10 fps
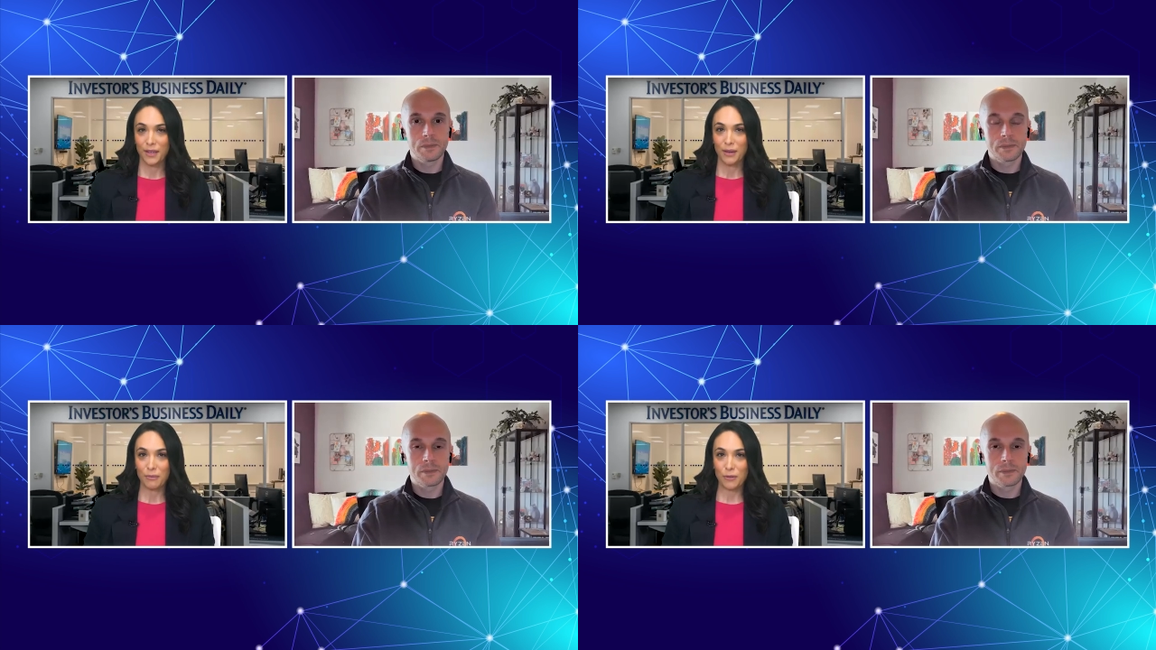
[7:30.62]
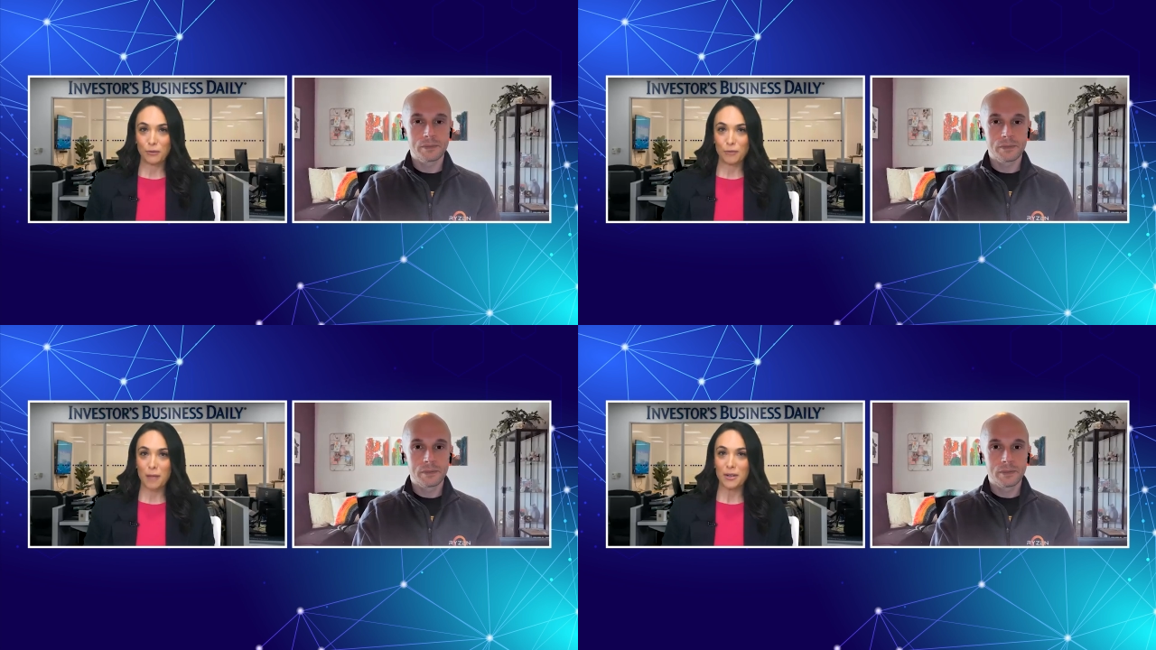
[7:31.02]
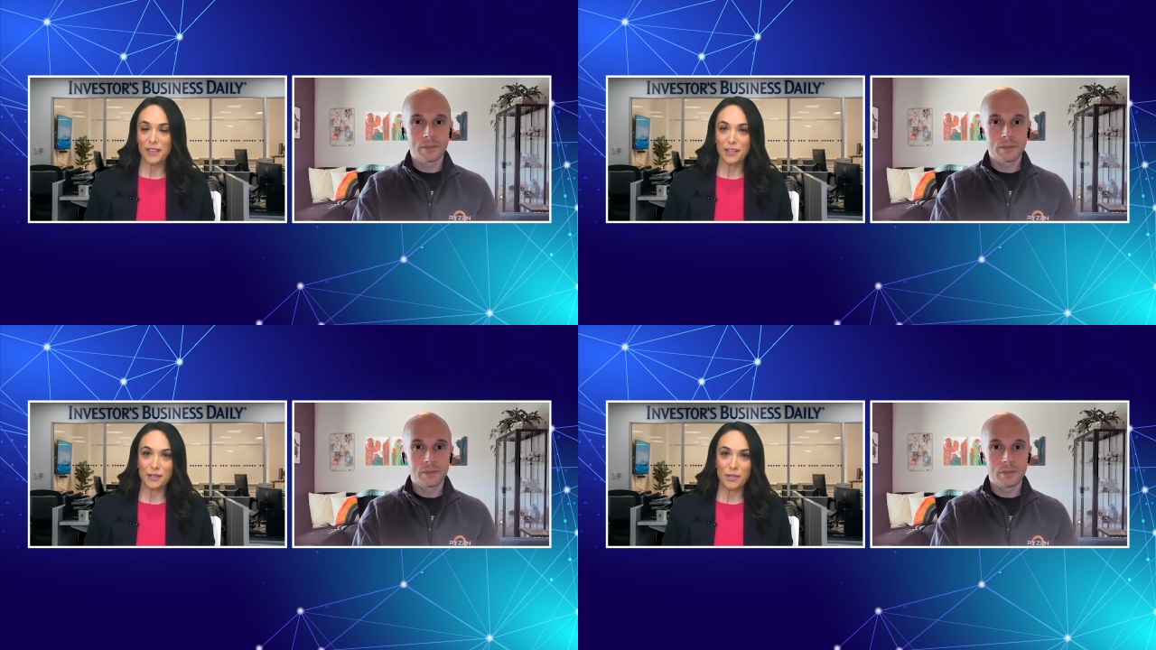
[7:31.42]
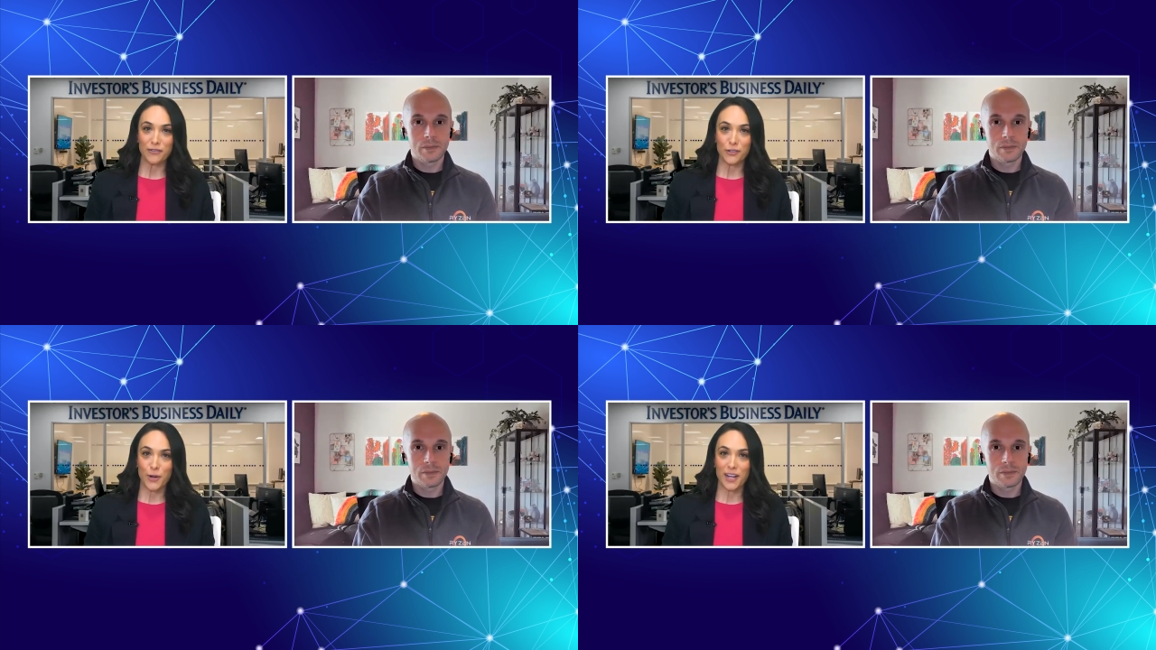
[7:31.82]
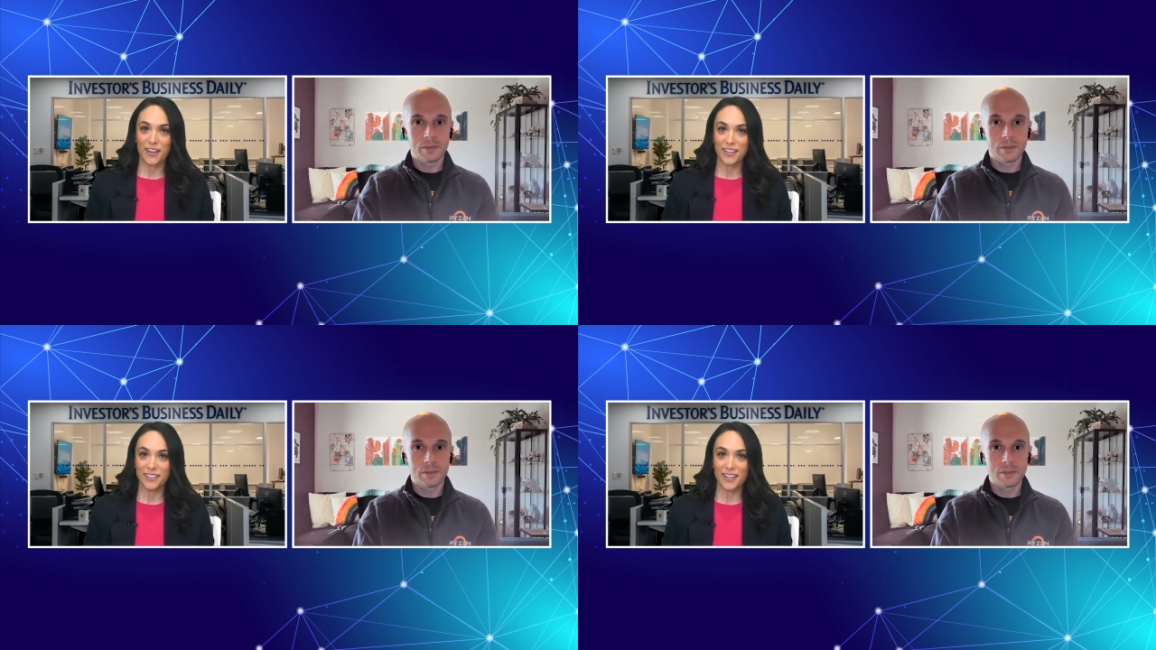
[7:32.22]
Speaker 1: Well, Robert, thanks so much for joining
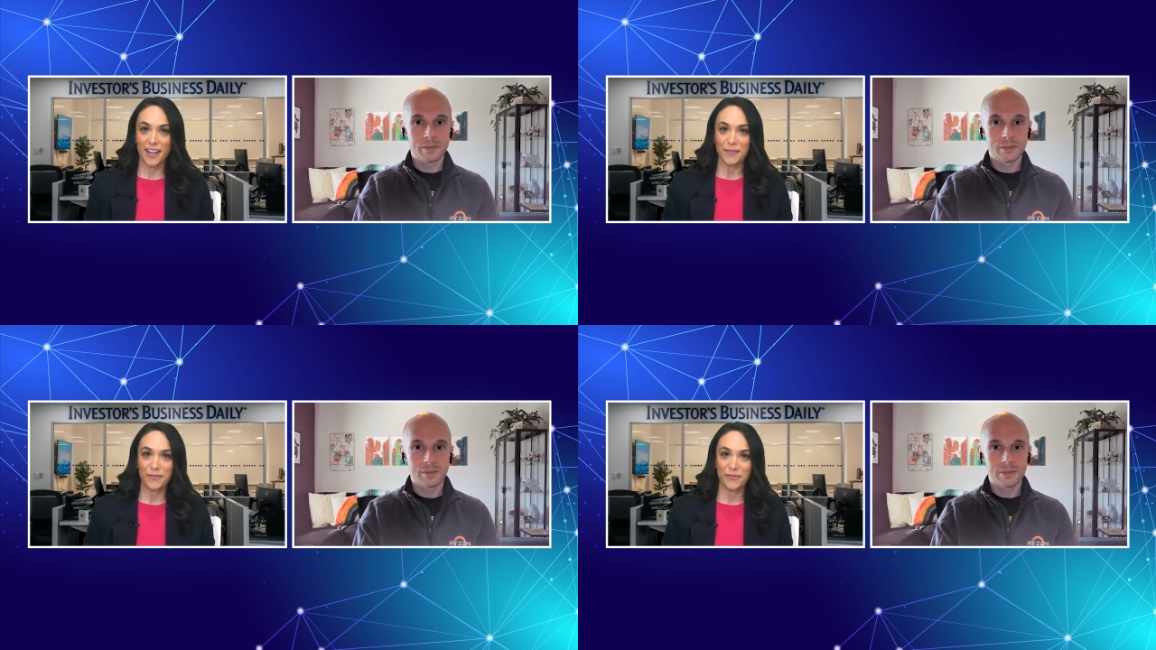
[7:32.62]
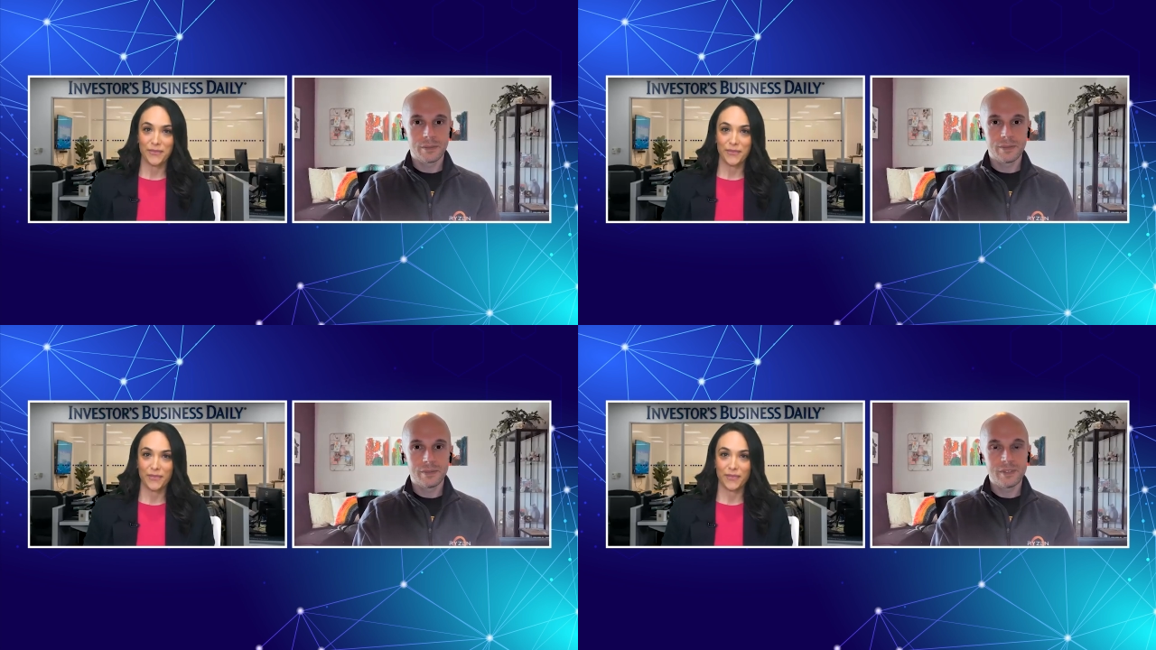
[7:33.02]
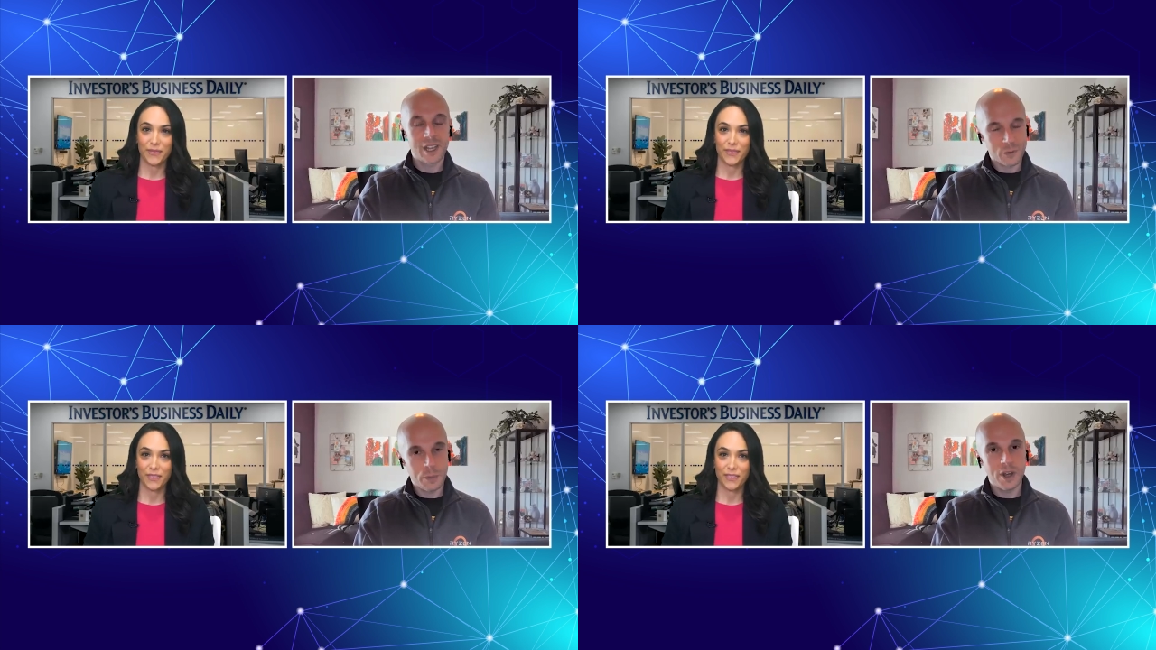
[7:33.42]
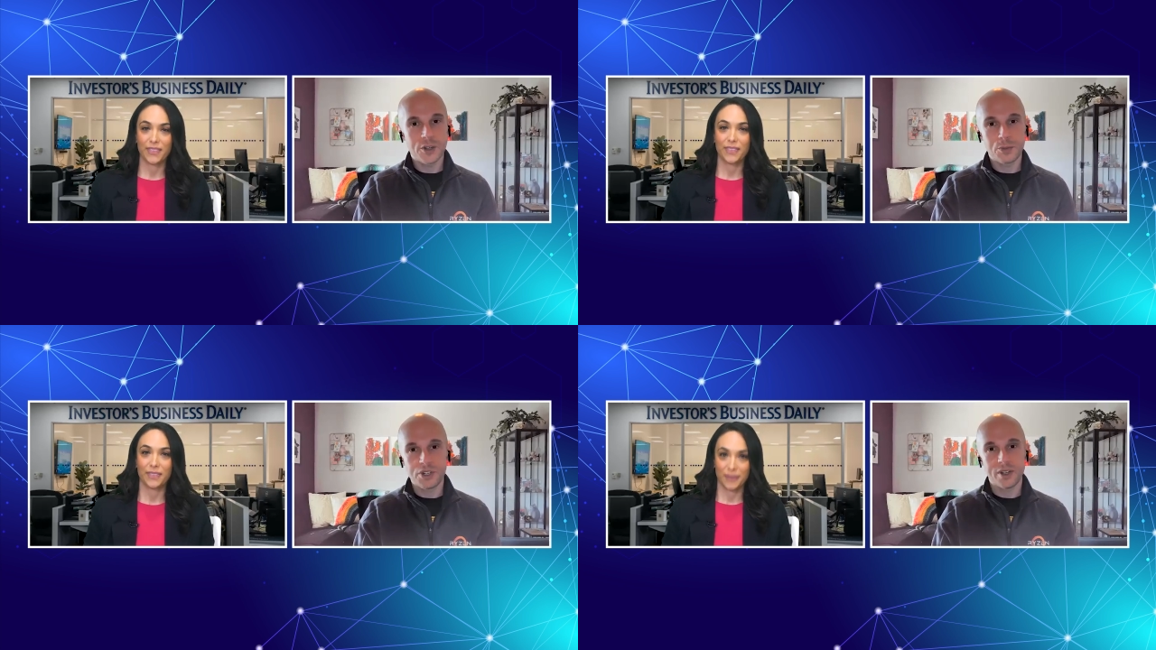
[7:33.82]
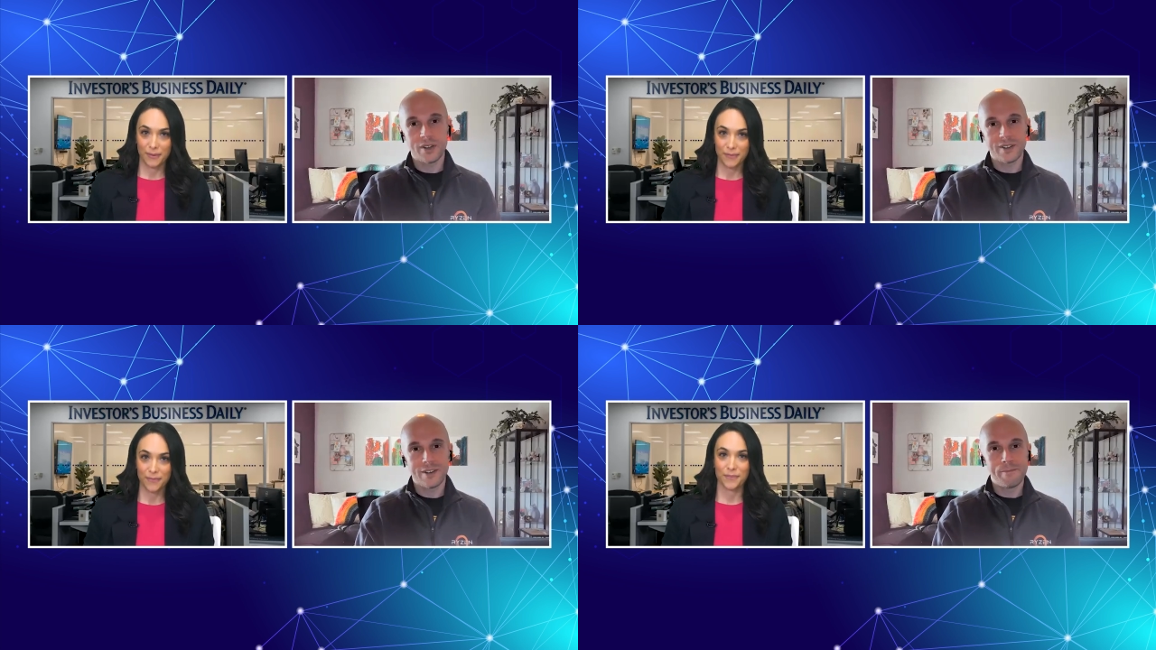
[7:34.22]
us today.
Speaker 2: Thanks very much. Appreciate
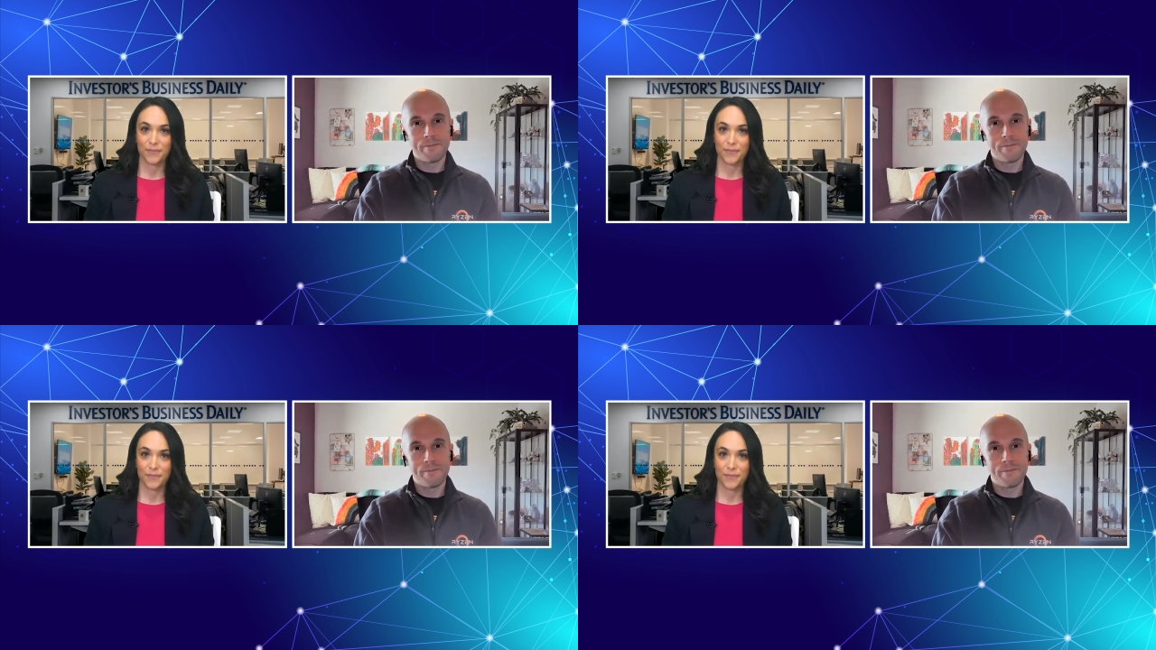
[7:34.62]
the time.